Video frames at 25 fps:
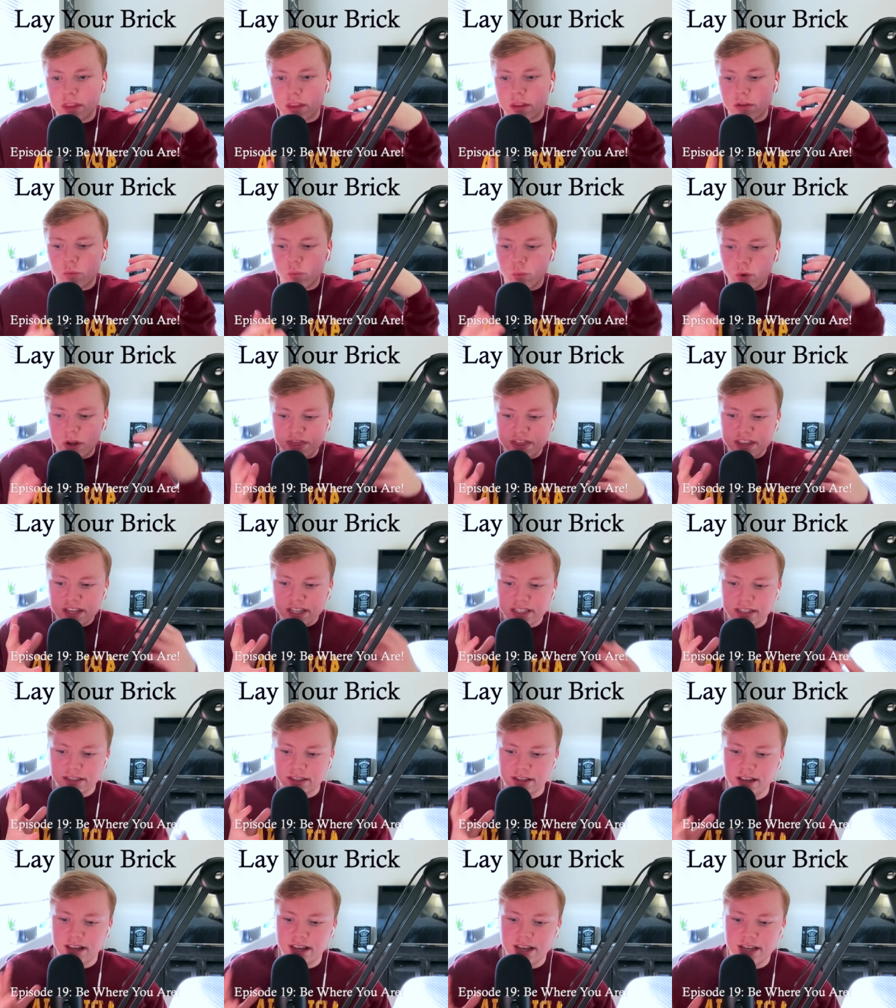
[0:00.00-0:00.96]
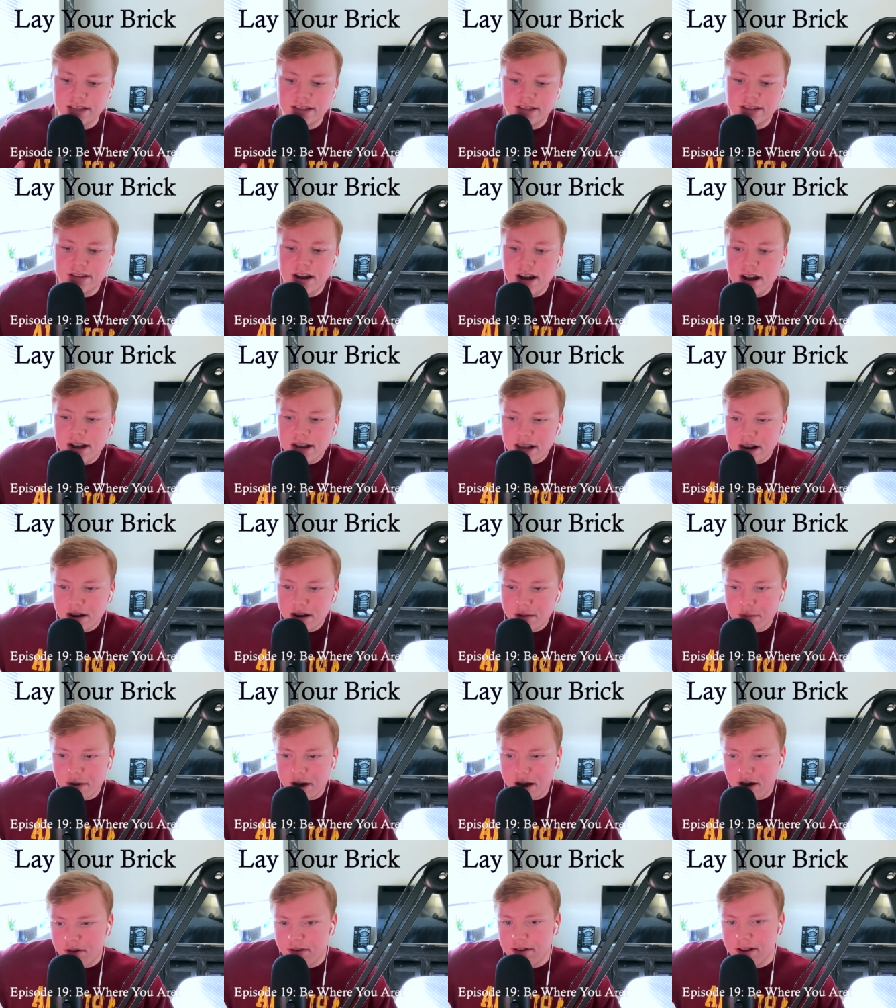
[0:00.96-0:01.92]
what this is talking
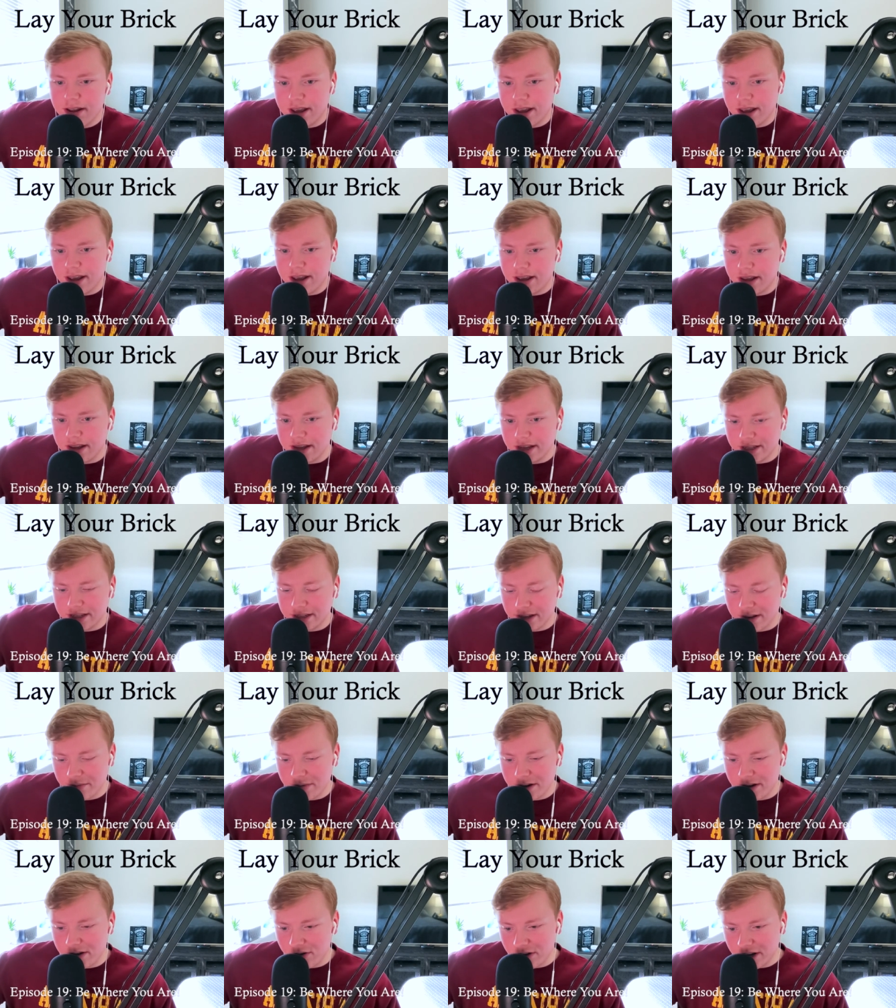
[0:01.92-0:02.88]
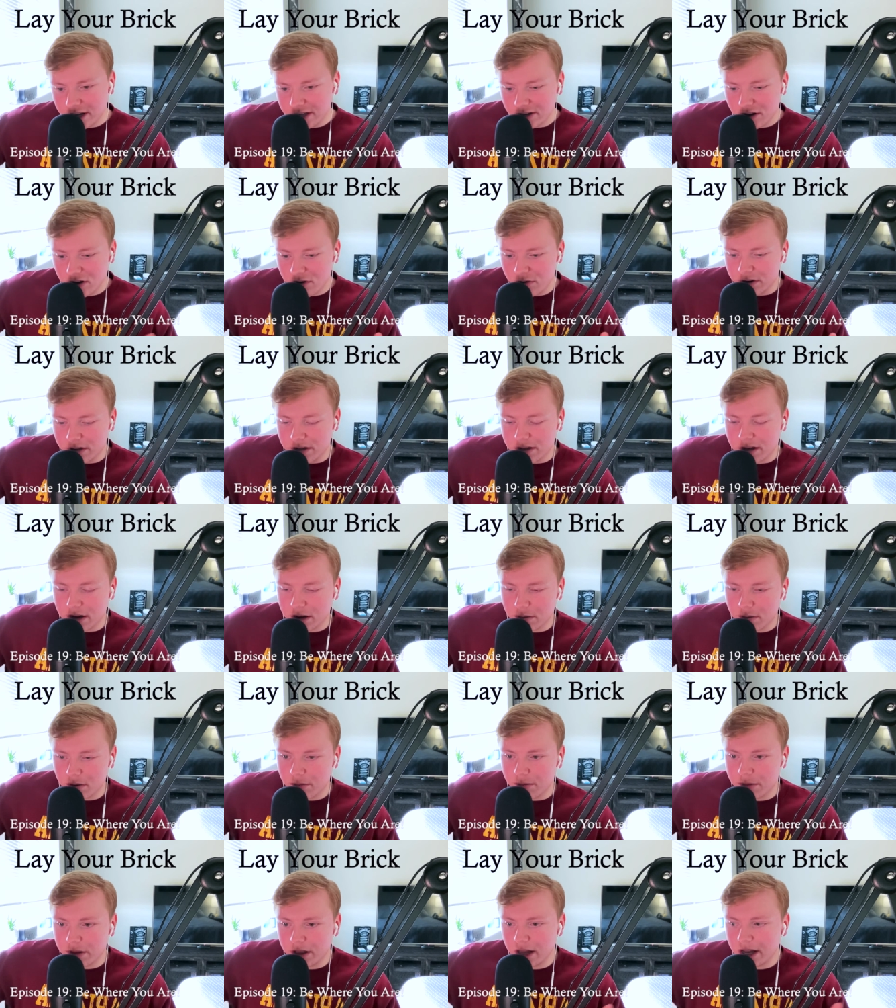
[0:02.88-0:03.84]
about is i mean you guys know what it's talking
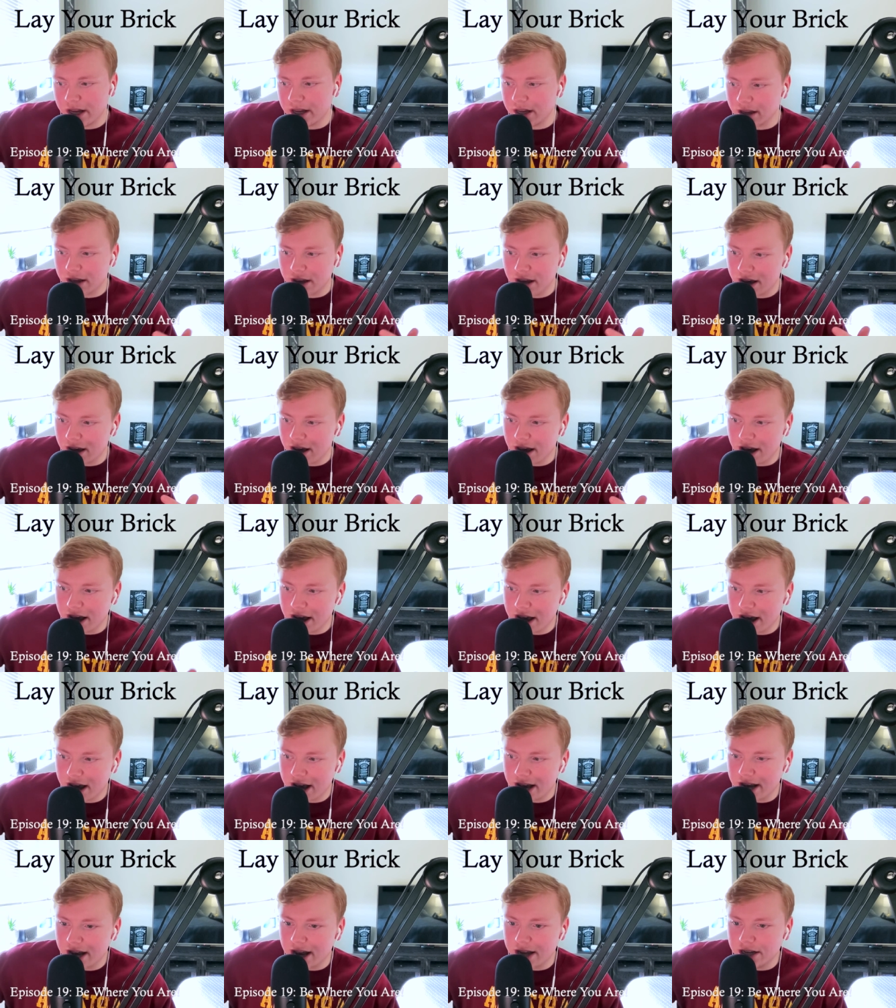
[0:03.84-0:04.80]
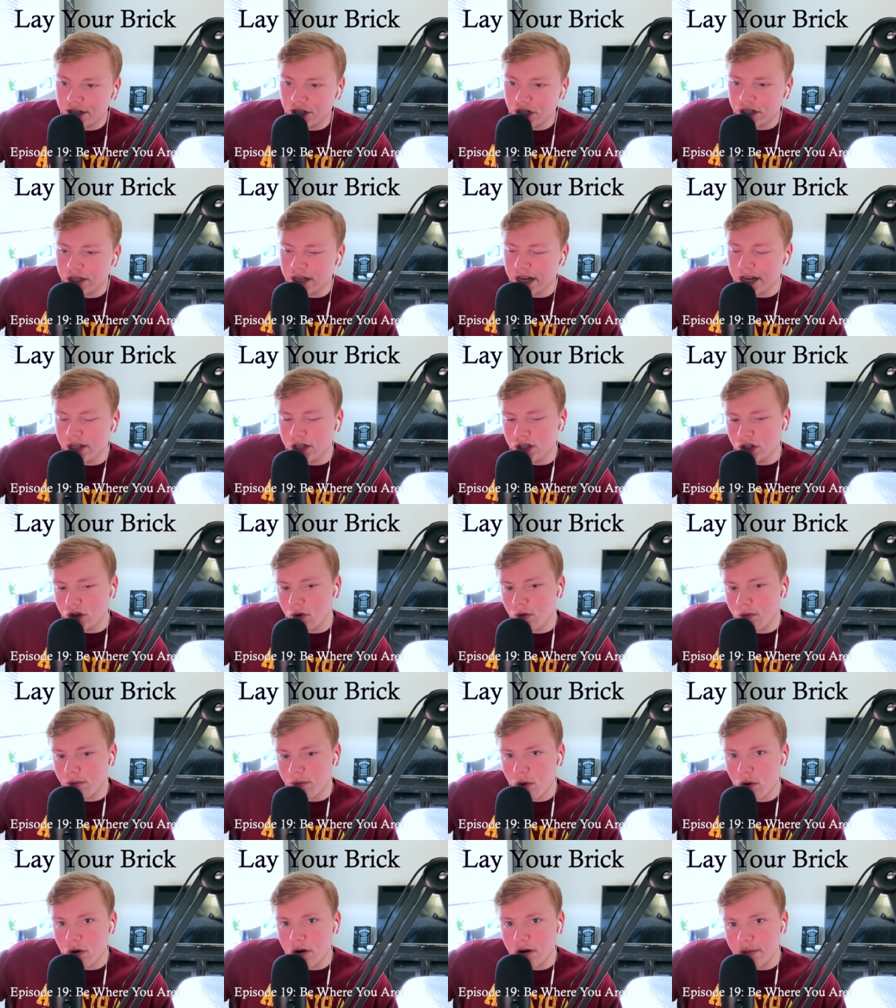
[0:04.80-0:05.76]
about but like i, I just it's so
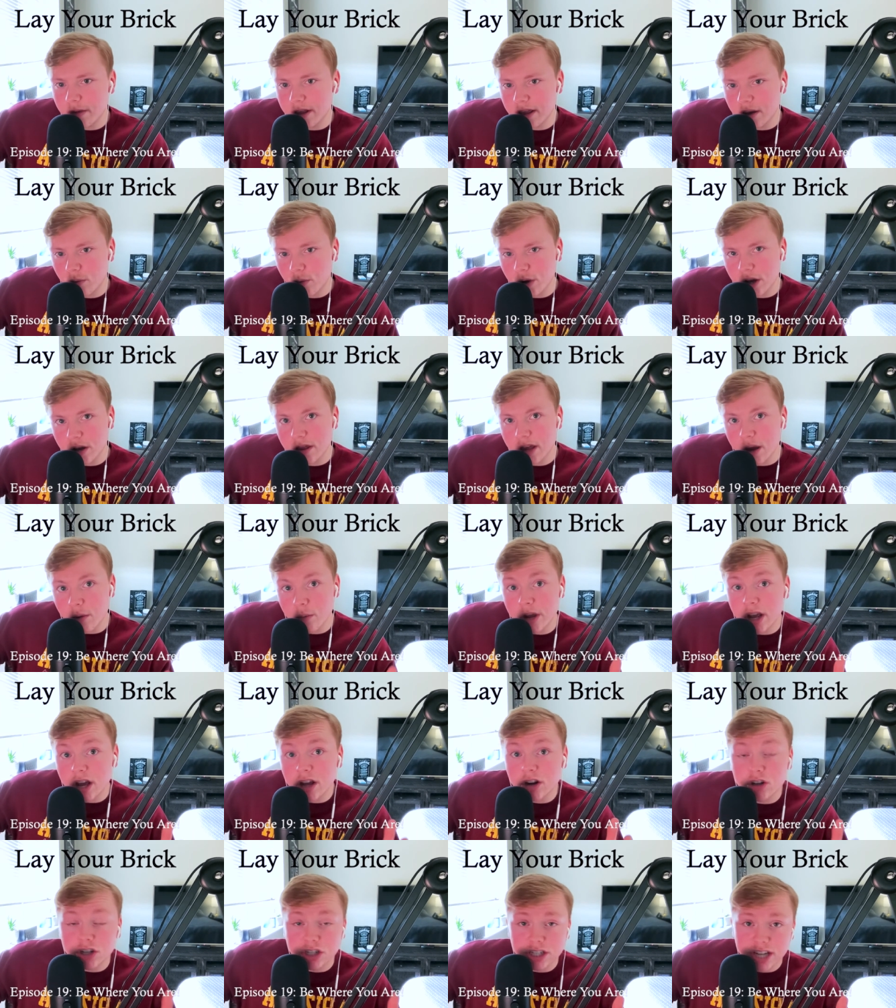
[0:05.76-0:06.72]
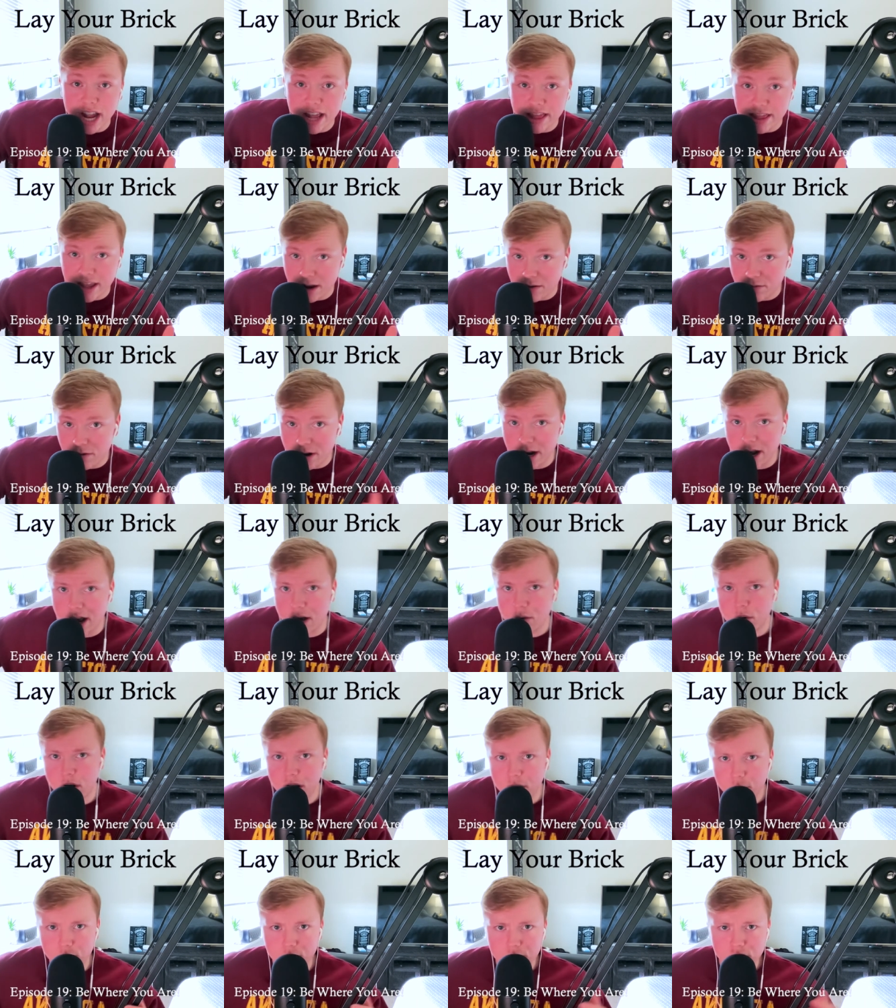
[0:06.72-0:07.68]
important to me that we that we understand that right I,
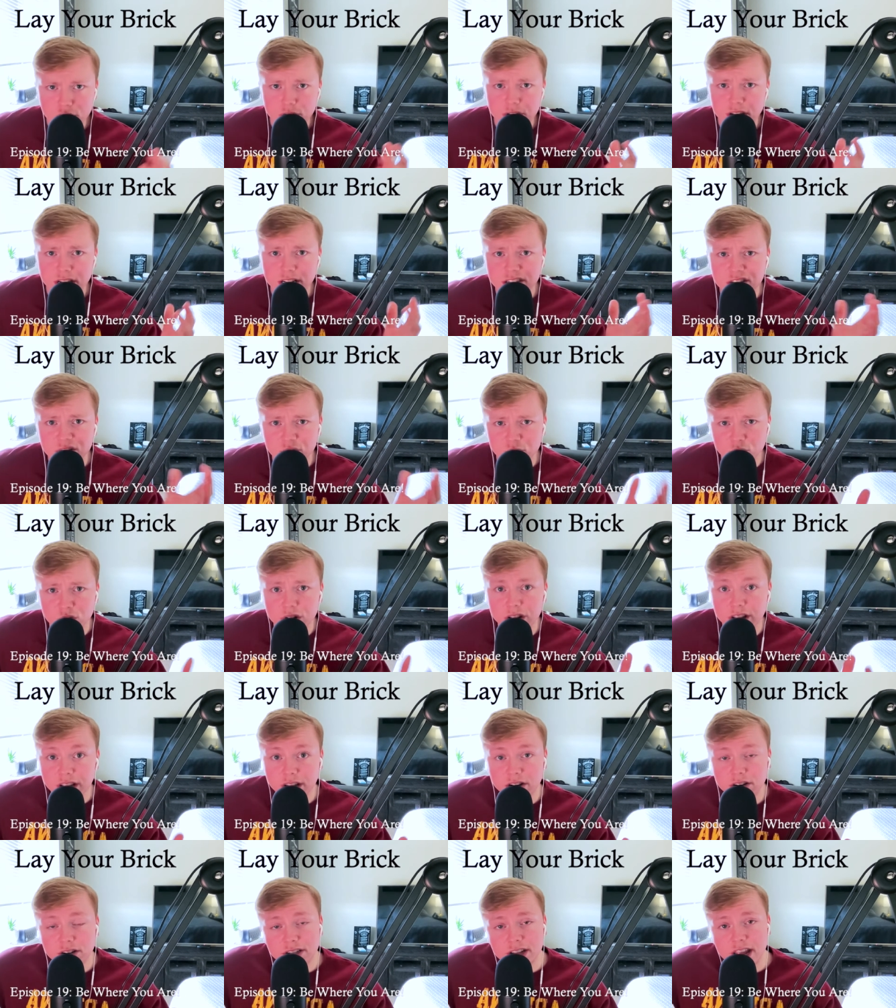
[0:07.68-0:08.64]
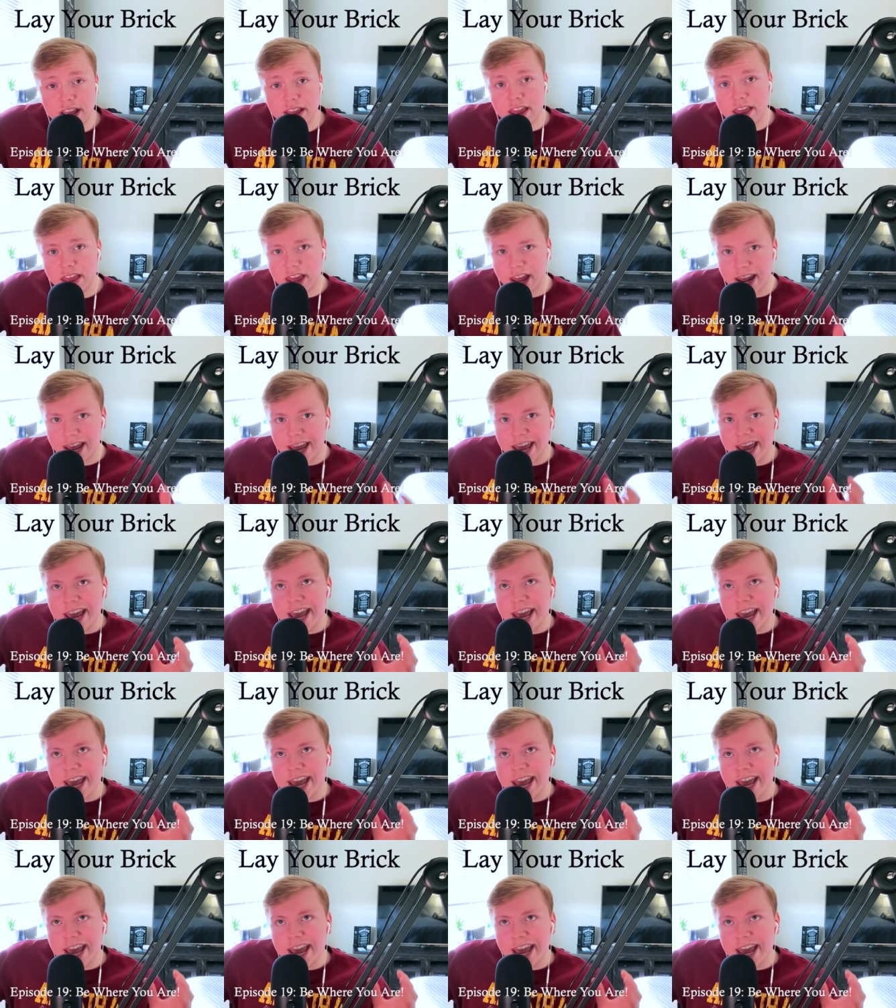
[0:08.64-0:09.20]
I want you guys to really understand that that